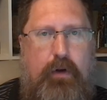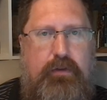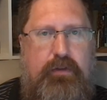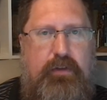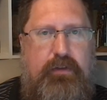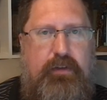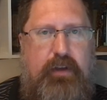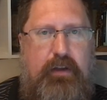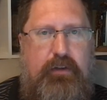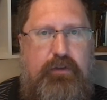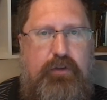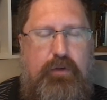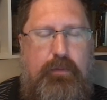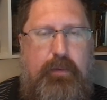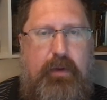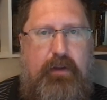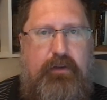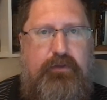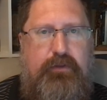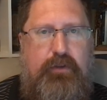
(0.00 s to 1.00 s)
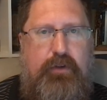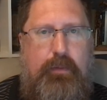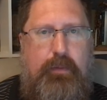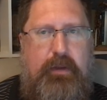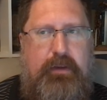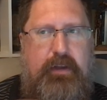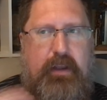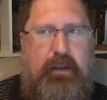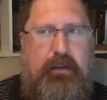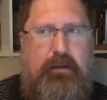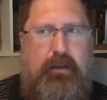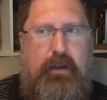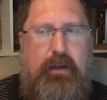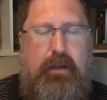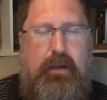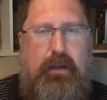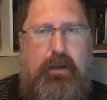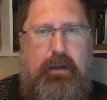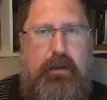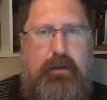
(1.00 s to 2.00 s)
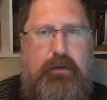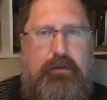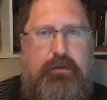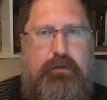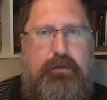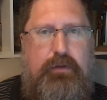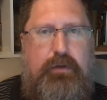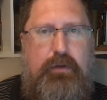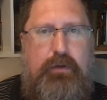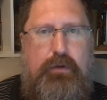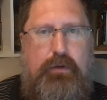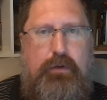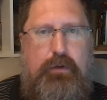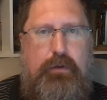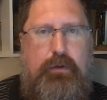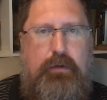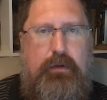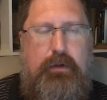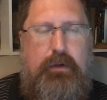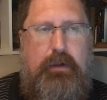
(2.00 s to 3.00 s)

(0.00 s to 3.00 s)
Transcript: Just like two plus two, but then two